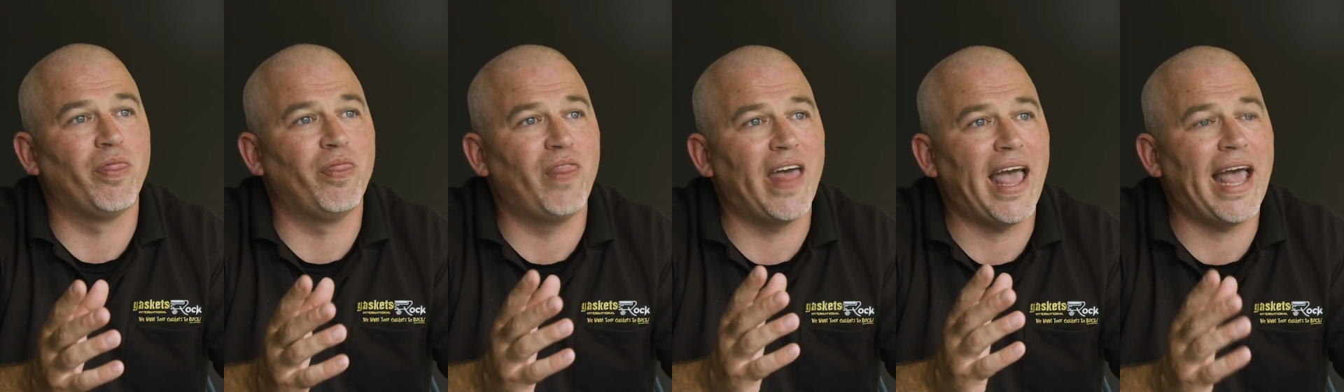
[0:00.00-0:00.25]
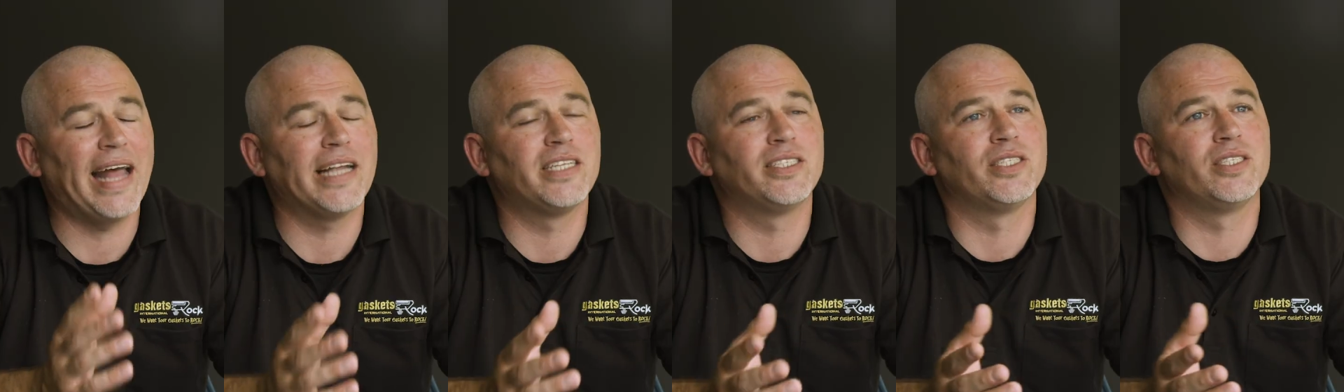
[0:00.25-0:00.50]

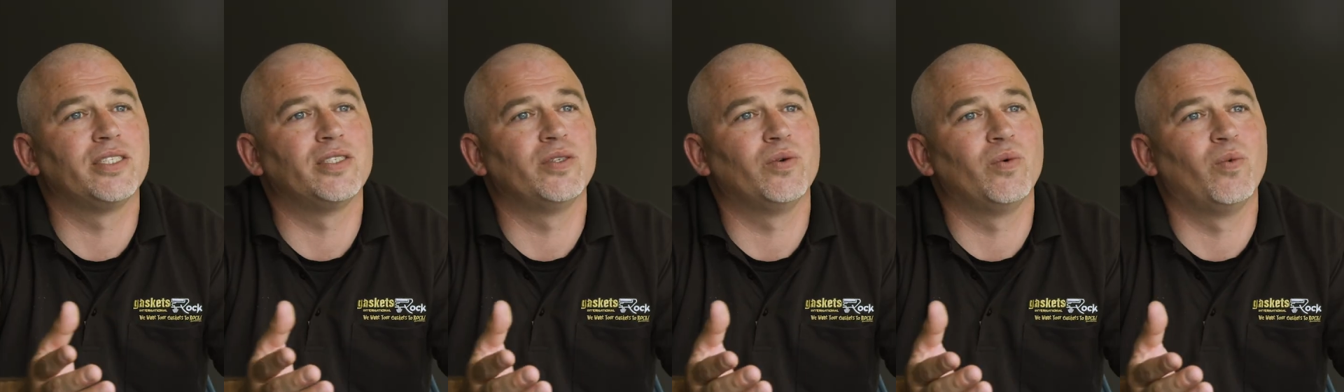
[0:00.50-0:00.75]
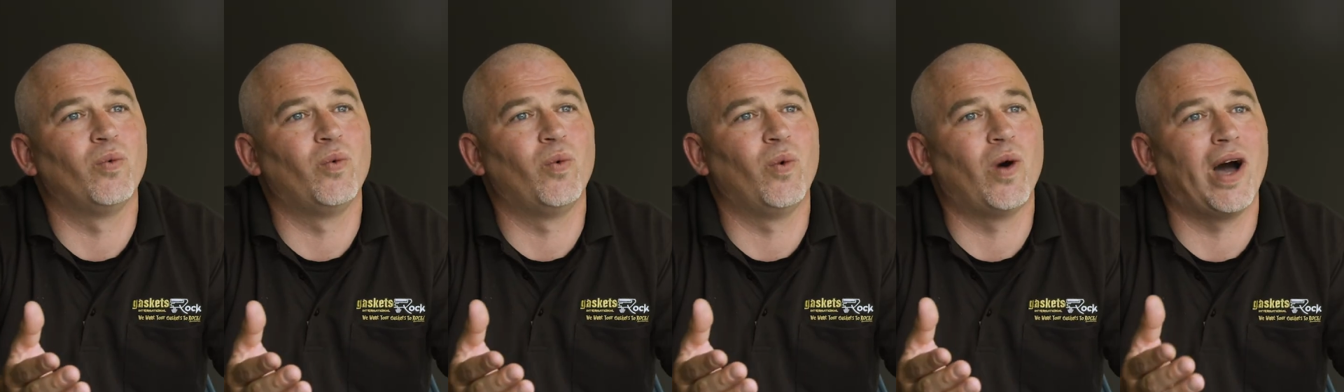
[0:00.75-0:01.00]
That's
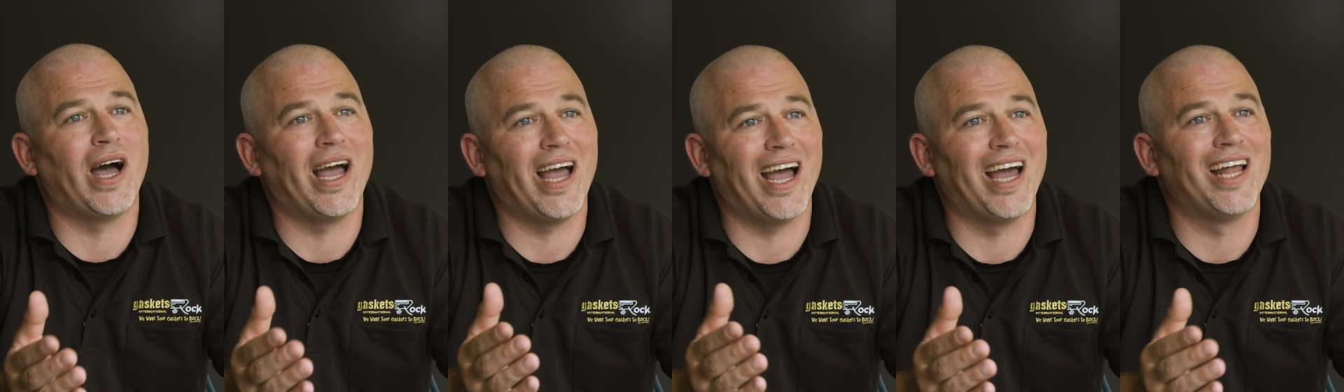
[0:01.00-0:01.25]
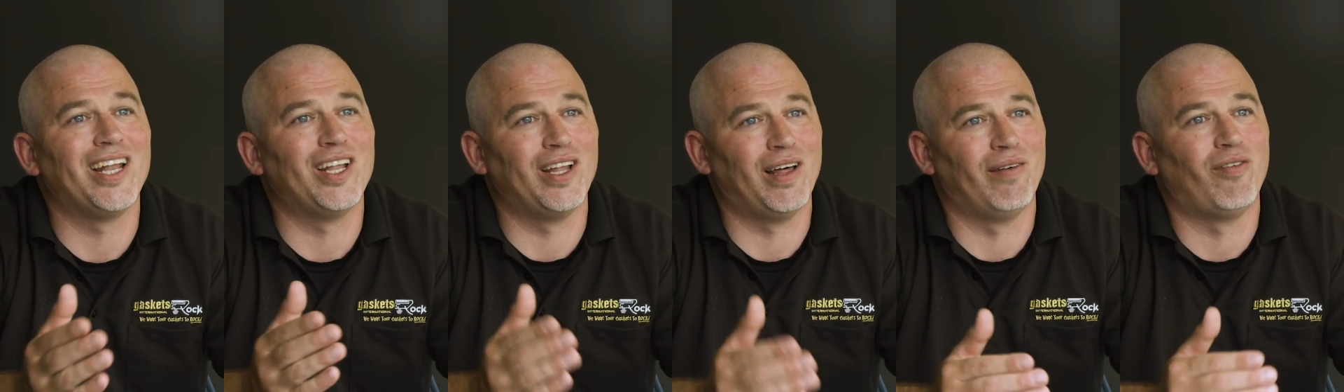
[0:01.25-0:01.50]
why
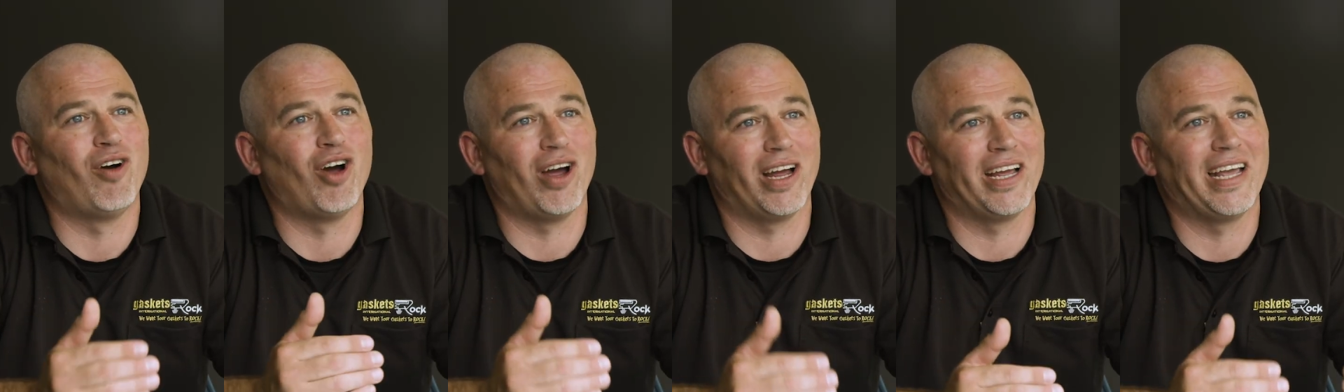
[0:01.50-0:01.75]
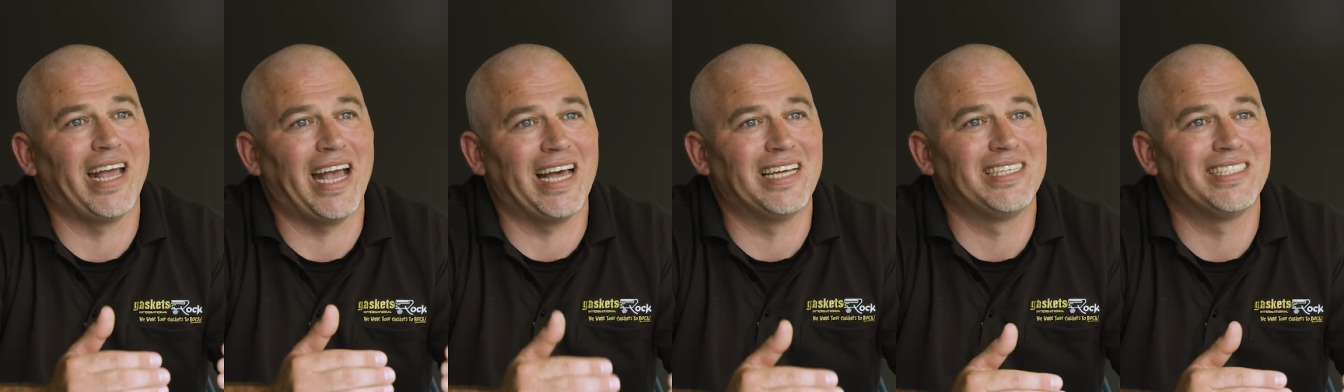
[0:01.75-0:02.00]
I love our
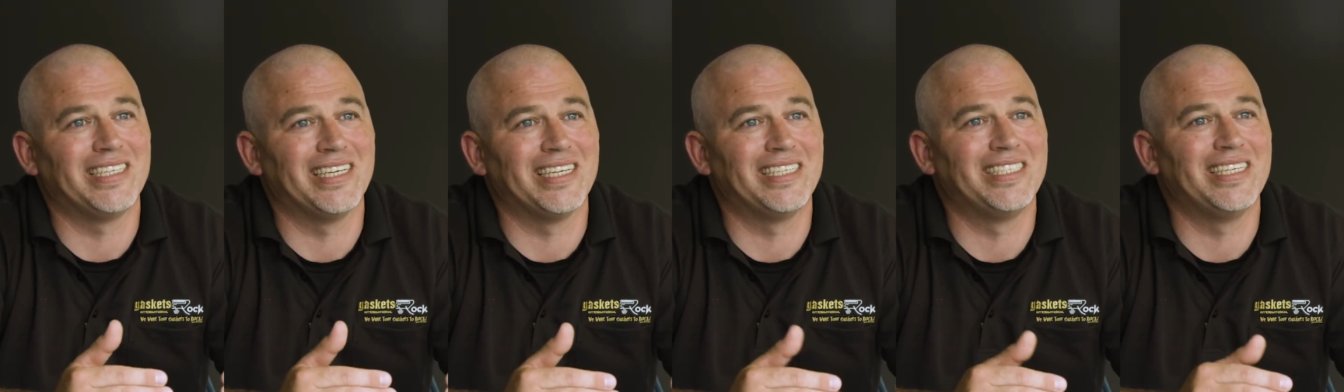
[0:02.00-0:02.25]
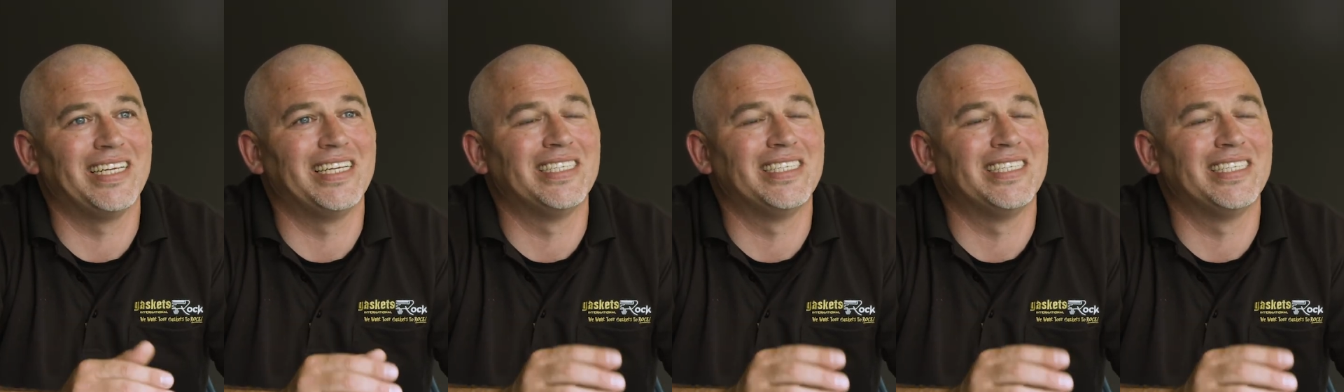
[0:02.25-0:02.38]
gaskets,